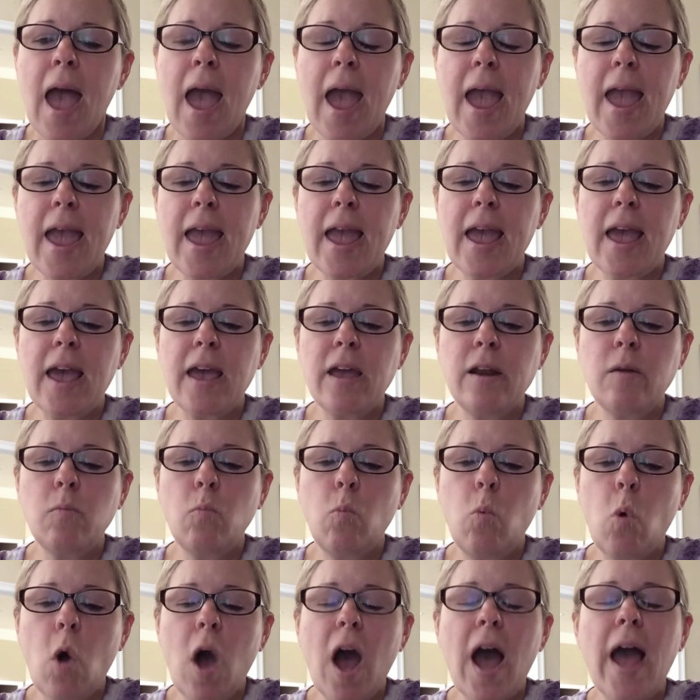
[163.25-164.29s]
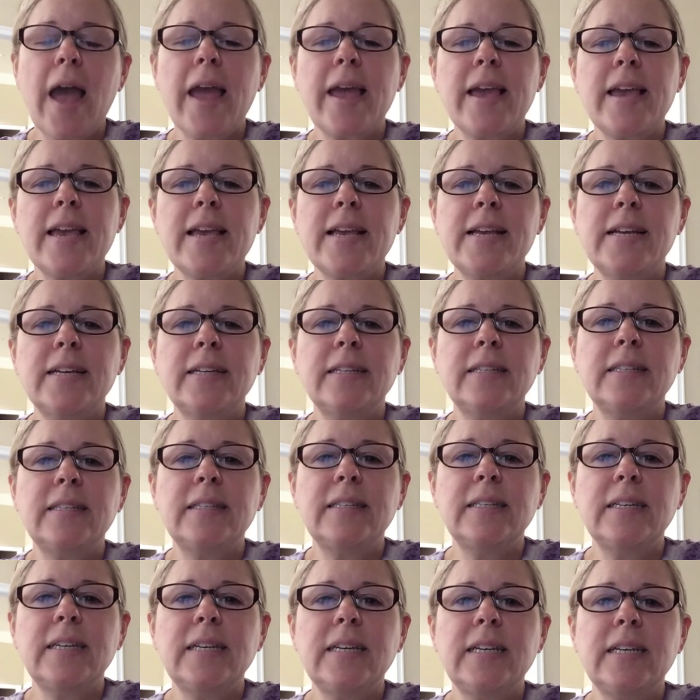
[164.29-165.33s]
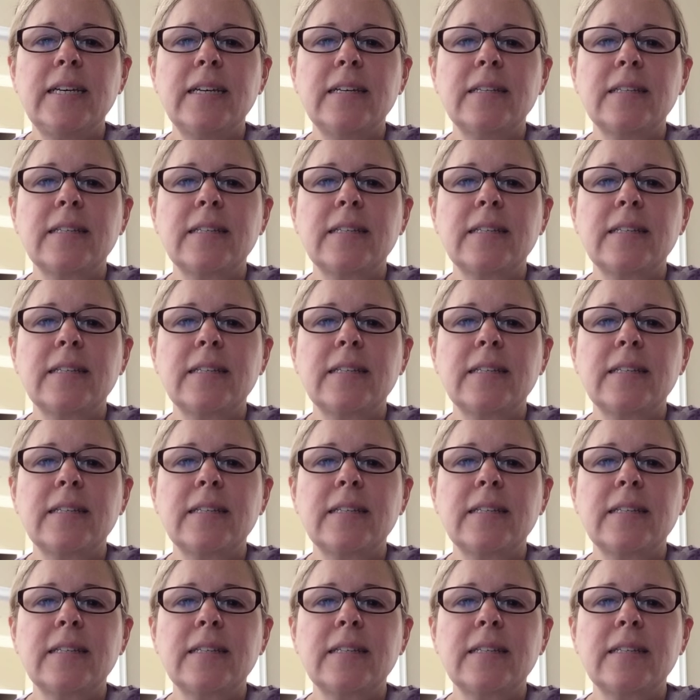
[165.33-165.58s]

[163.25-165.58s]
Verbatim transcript: And why is the